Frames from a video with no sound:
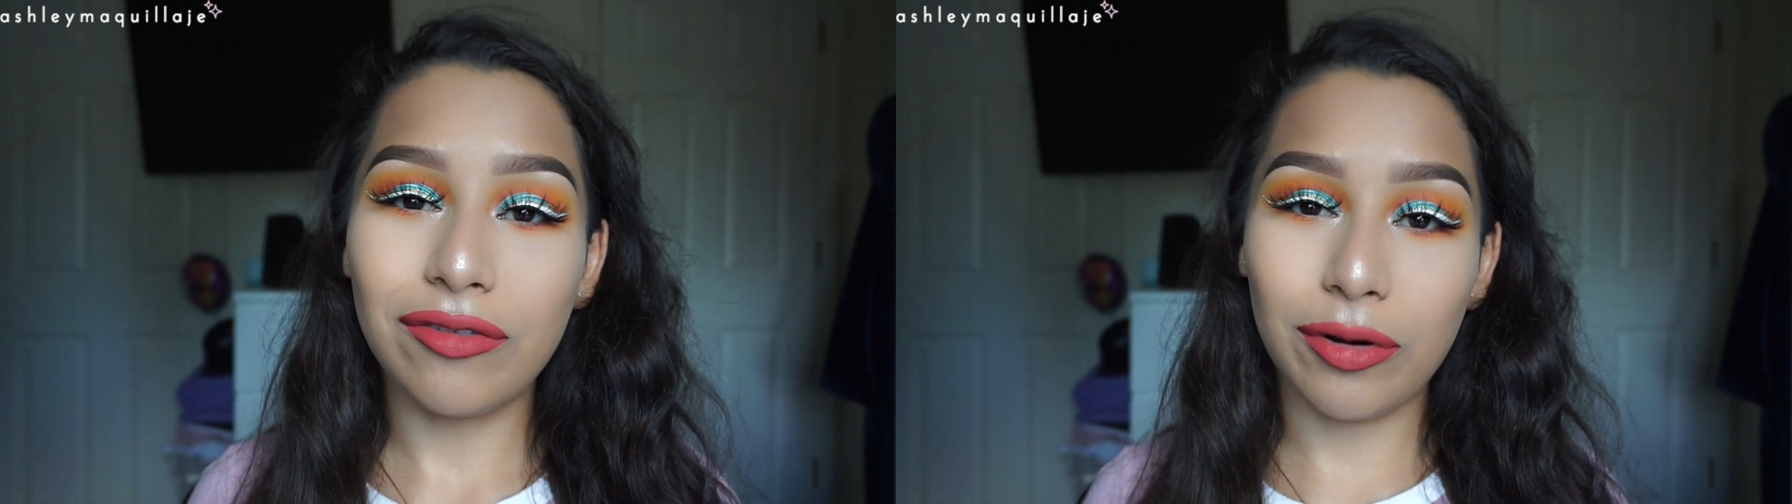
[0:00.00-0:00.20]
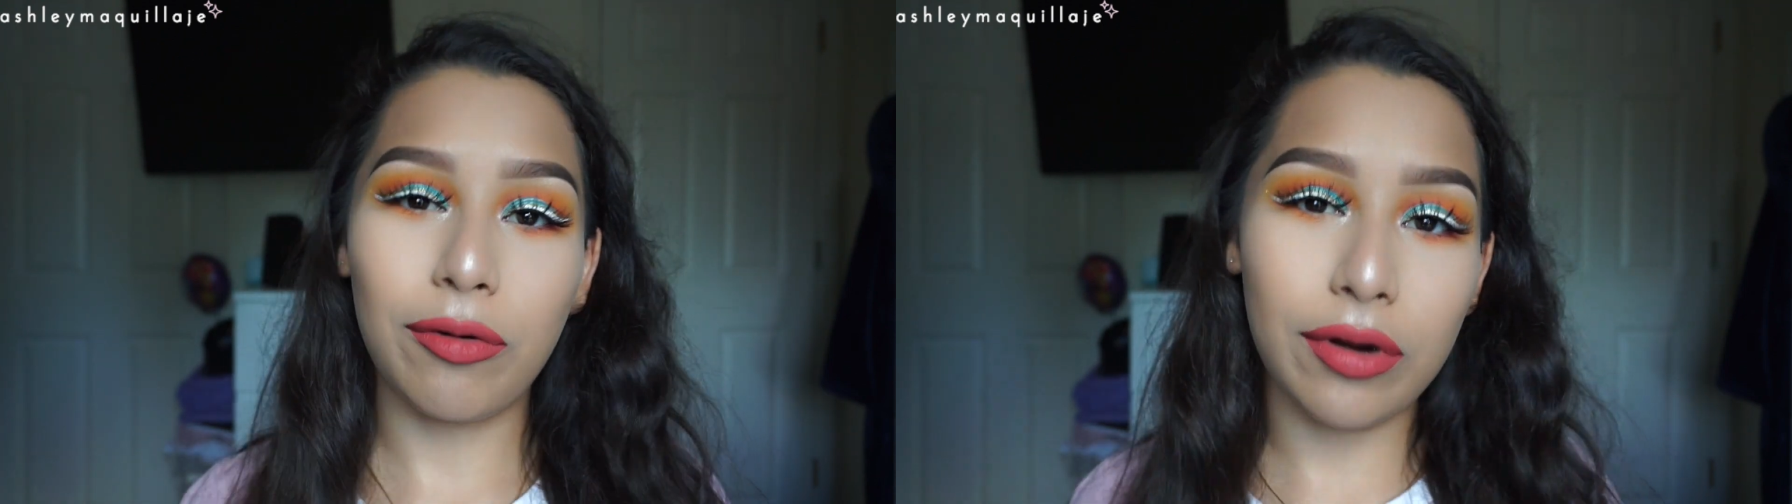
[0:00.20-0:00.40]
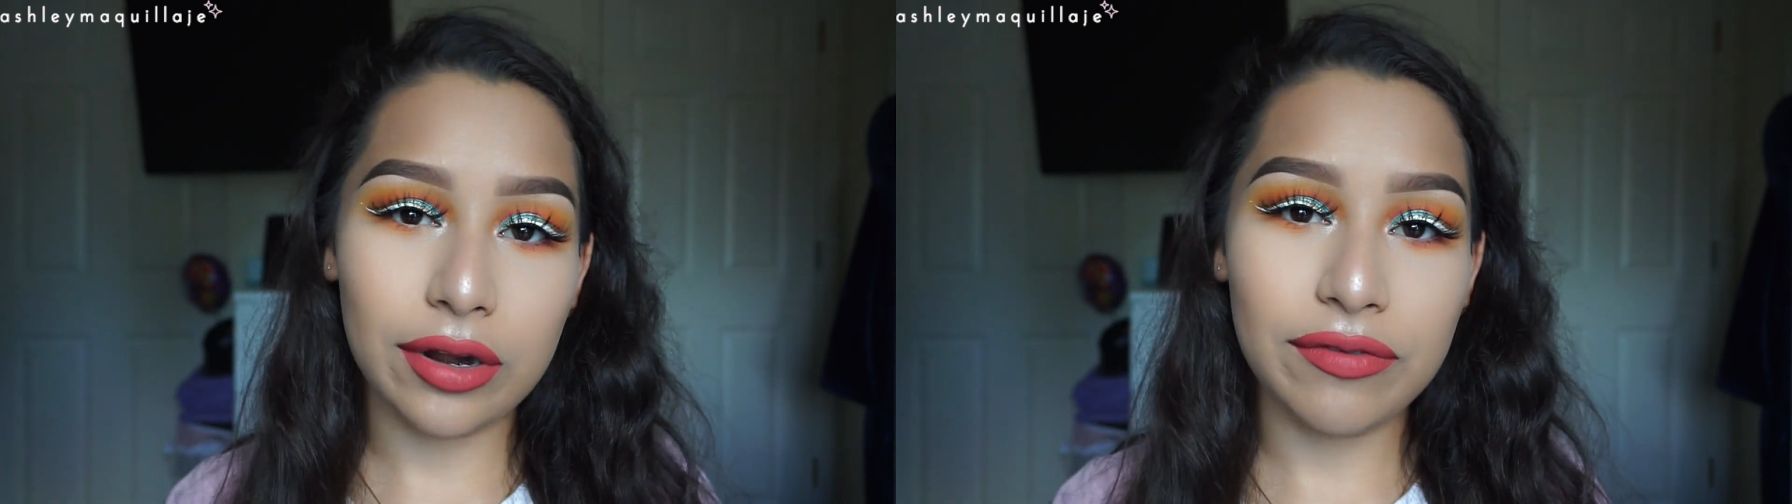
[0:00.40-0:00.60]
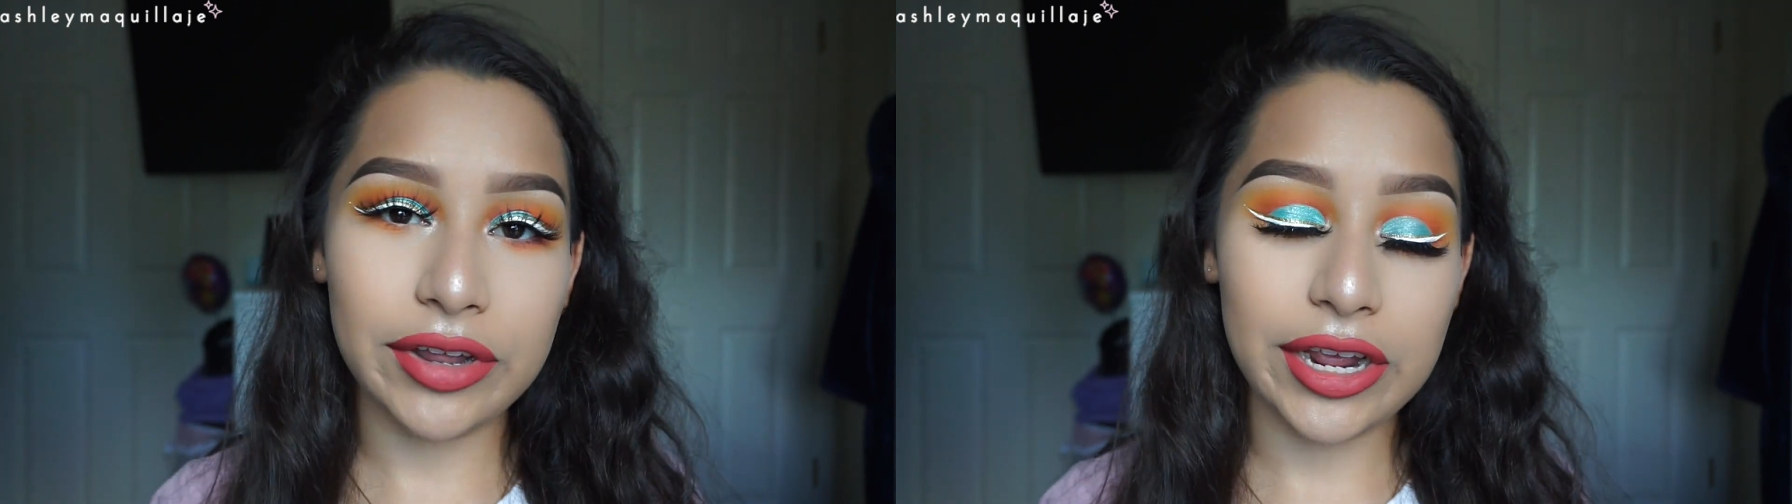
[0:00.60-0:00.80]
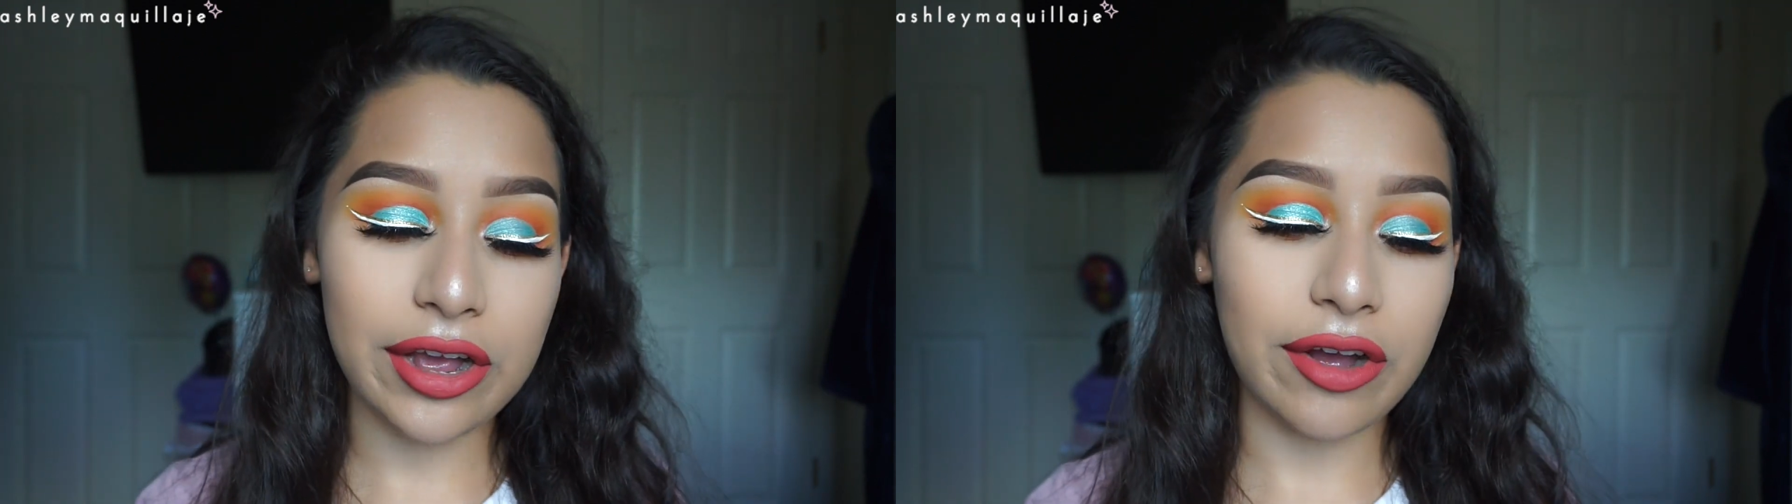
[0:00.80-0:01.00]
record a
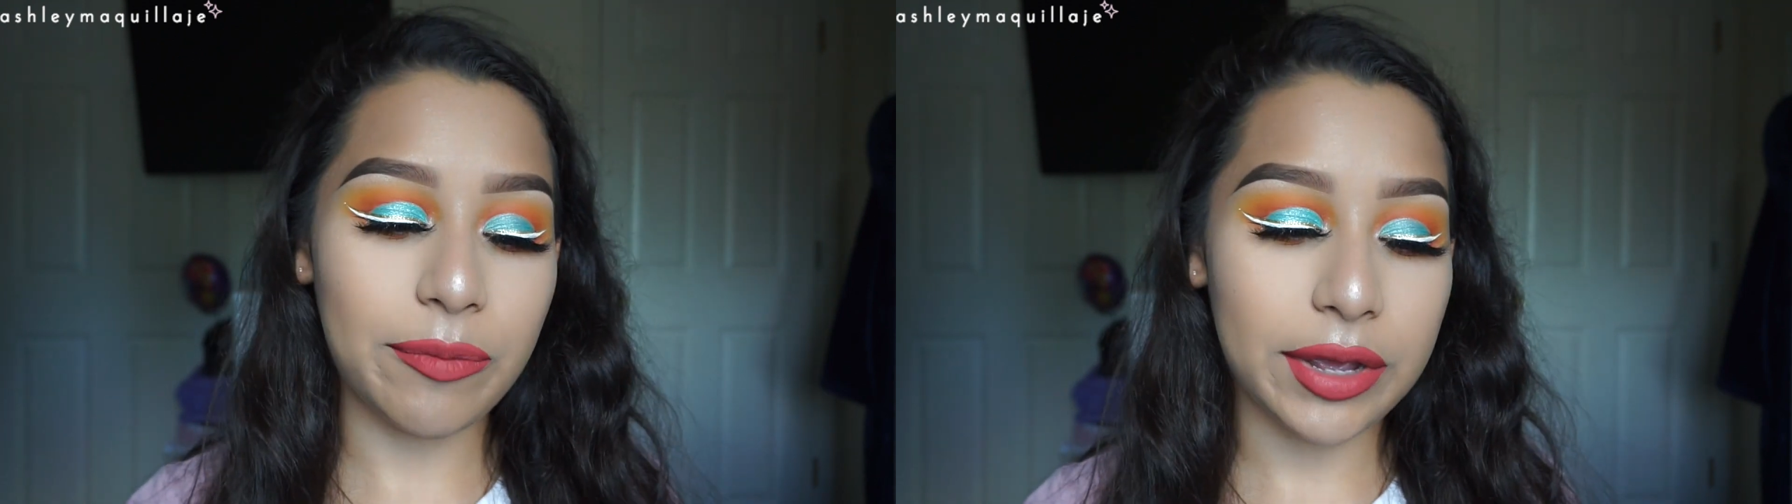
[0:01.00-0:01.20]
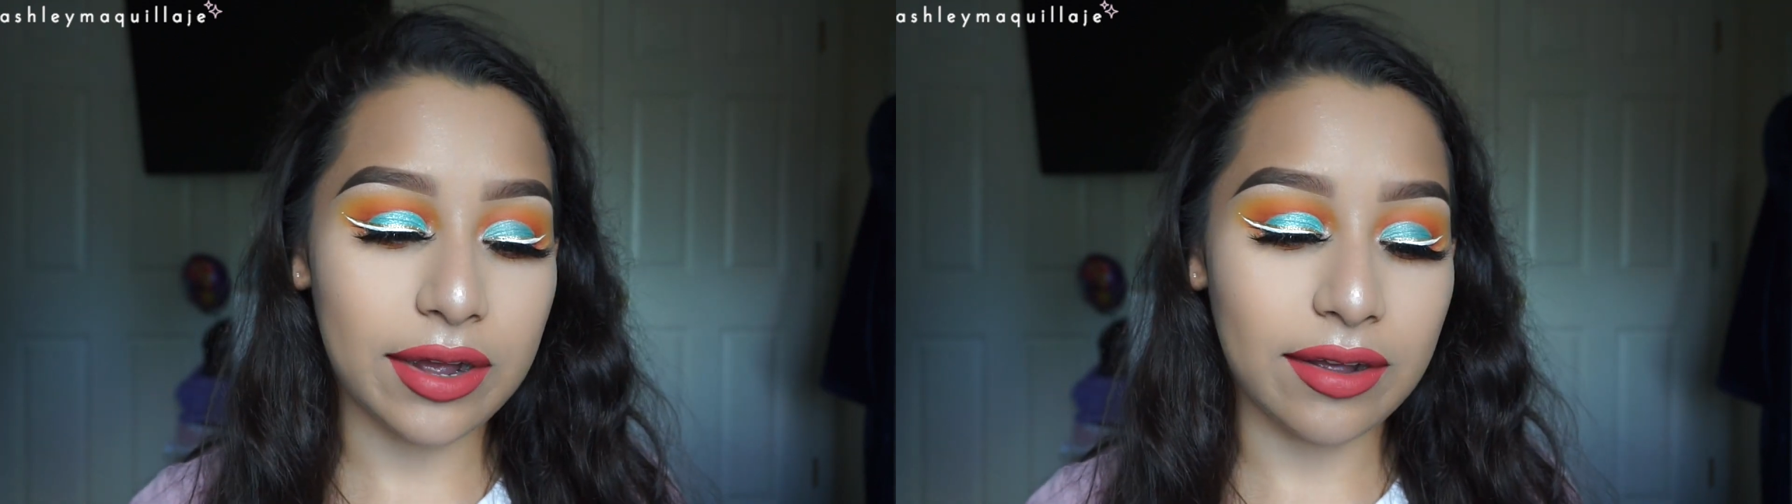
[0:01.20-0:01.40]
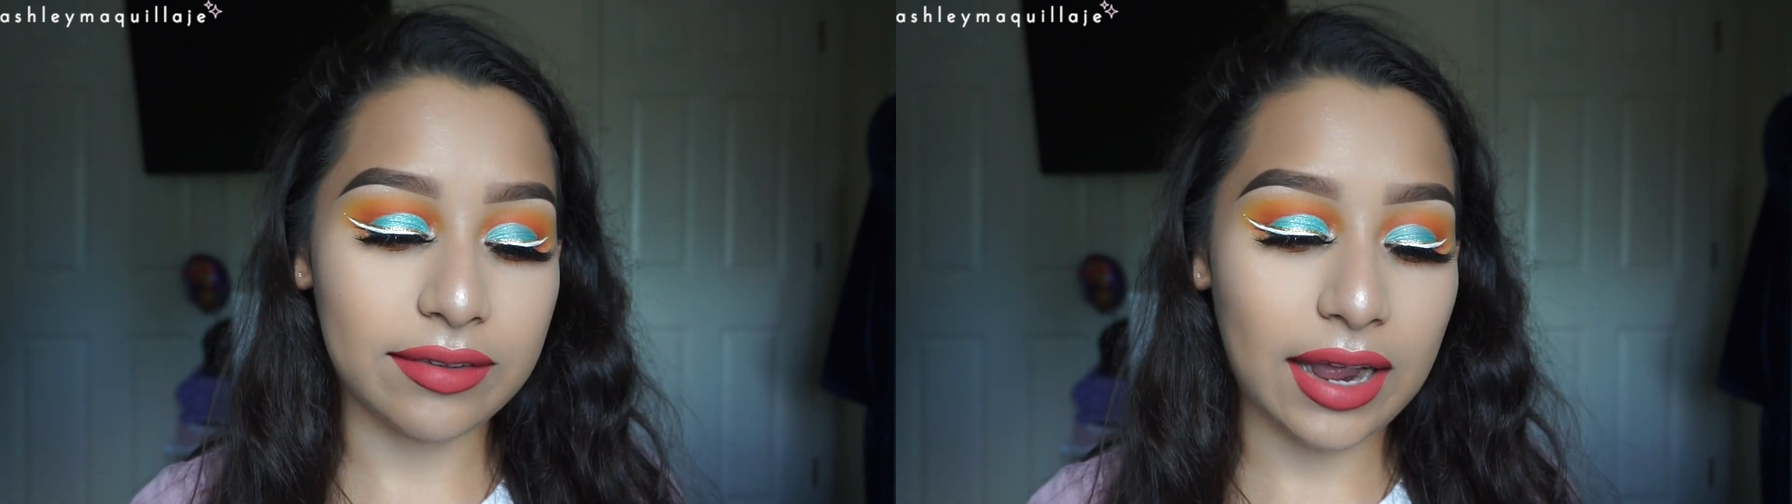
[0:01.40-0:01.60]
video because